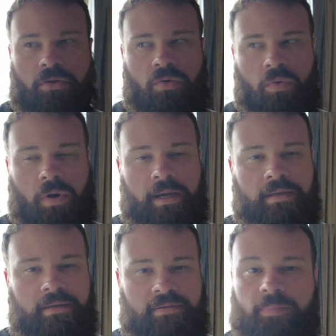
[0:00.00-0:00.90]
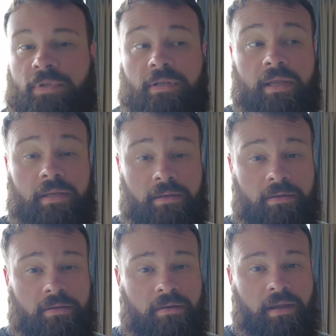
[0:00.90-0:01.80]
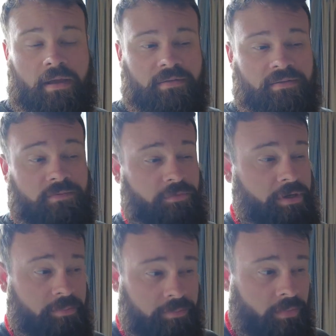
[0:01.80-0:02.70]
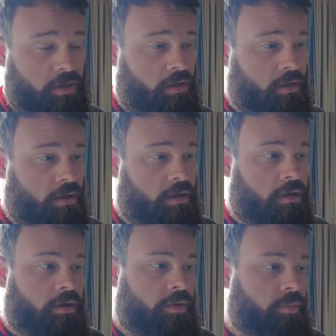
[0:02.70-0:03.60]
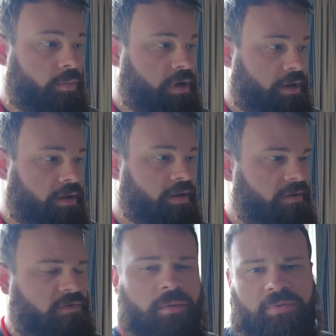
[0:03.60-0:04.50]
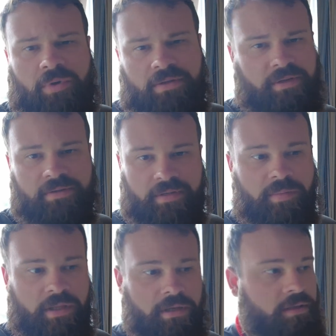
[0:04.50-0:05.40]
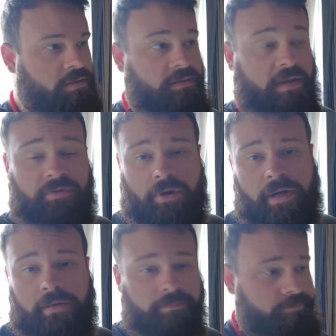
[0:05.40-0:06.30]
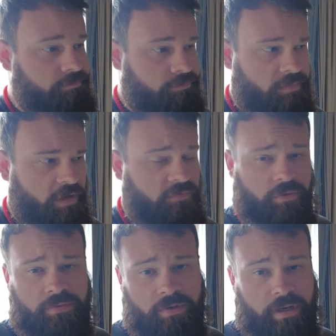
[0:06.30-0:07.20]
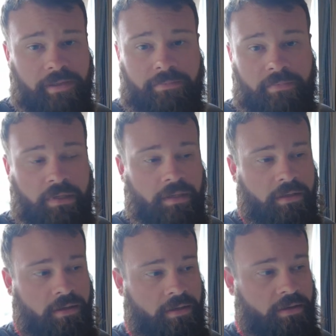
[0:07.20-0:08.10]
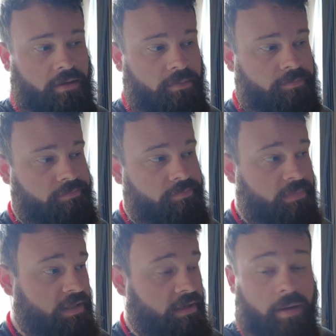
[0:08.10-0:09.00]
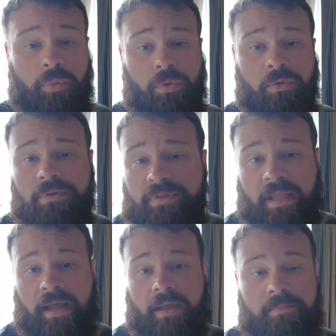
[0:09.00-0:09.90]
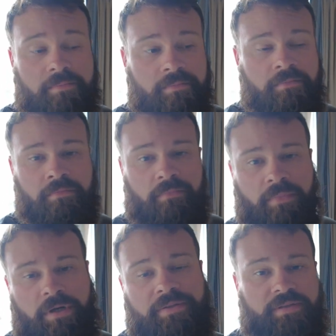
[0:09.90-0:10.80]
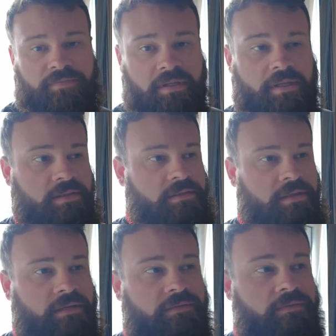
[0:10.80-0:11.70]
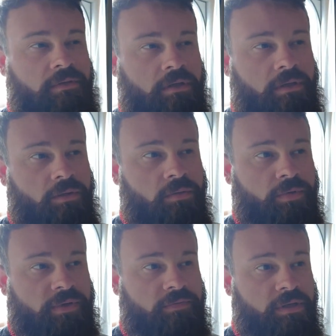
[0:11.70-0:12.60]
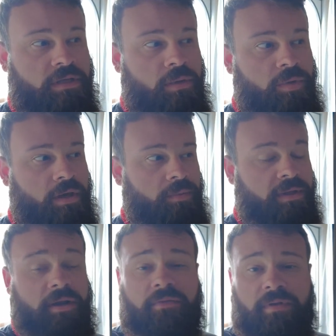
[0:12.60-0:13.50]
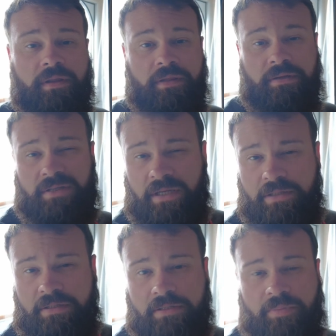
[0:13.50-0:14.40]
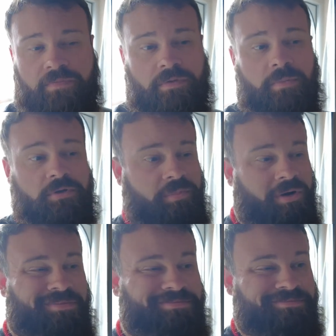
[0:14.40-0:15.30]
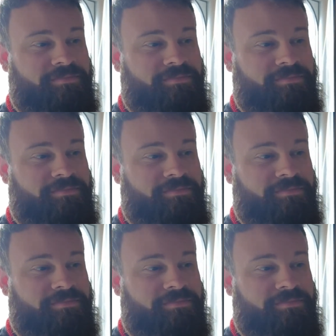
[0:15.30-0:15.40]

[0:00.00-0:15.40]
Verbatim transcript: quite as up to date as the Freedom, but uh, for the most part, it's all the same thing. Staff's great, food's great, uh, they got a pool, slide, all the stuff the kids love. We'll definitely keep you updated if anything changes, but for the most part,